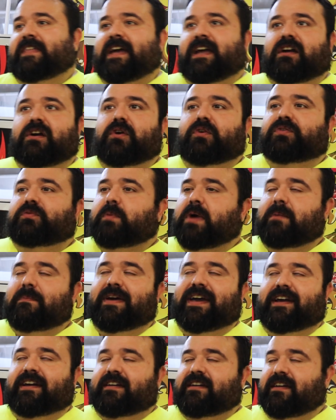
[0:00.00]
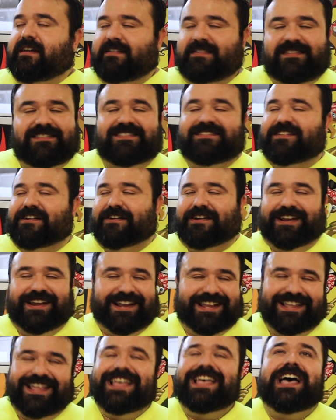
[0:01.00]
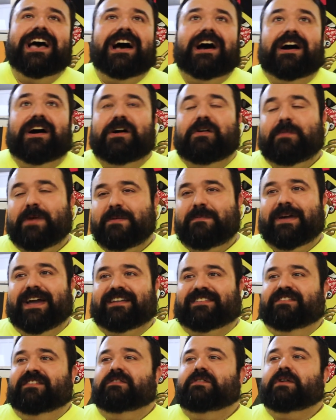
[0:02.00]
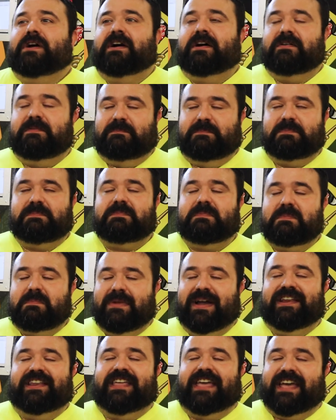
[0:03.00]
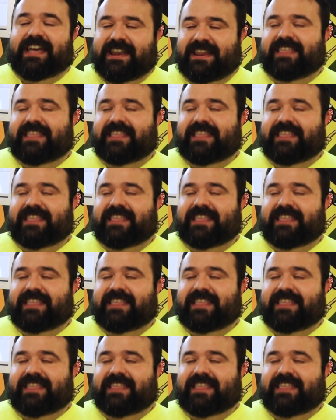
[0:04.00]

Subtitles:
that goes way back to my dad.